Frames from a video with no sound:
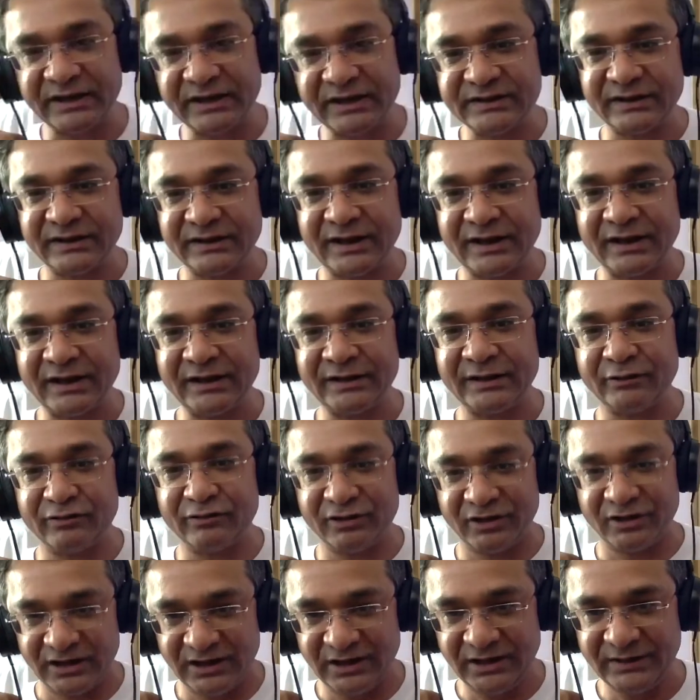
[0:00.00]
there in the
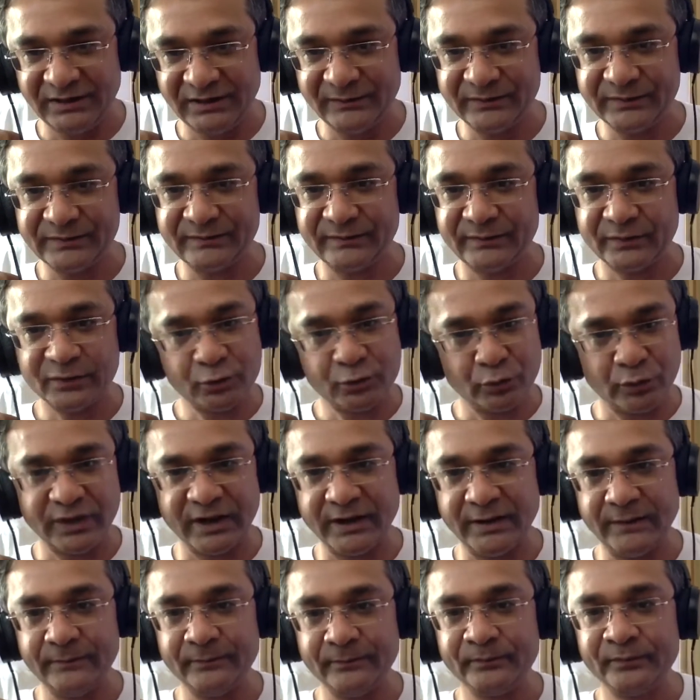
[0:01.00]
world
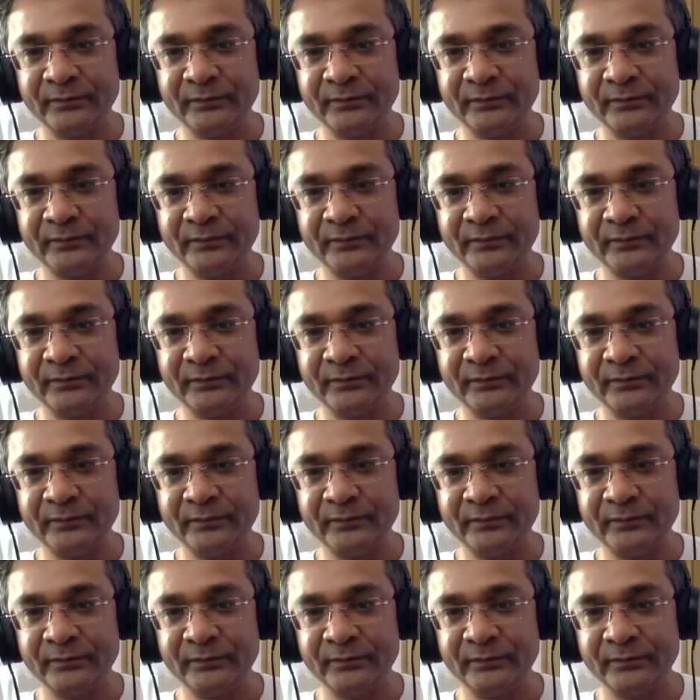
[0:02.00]
today,